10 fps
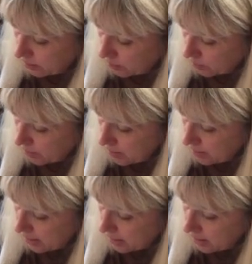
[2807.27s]
Right
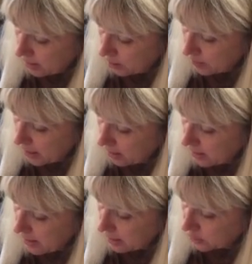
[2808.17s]
back here behind
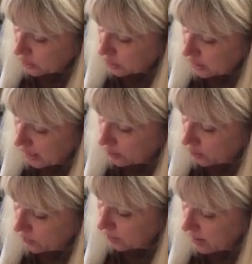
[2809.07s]
that shadow
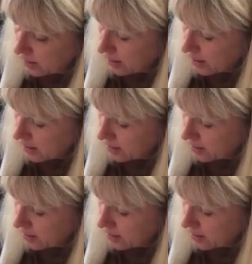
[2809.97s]
of the eye.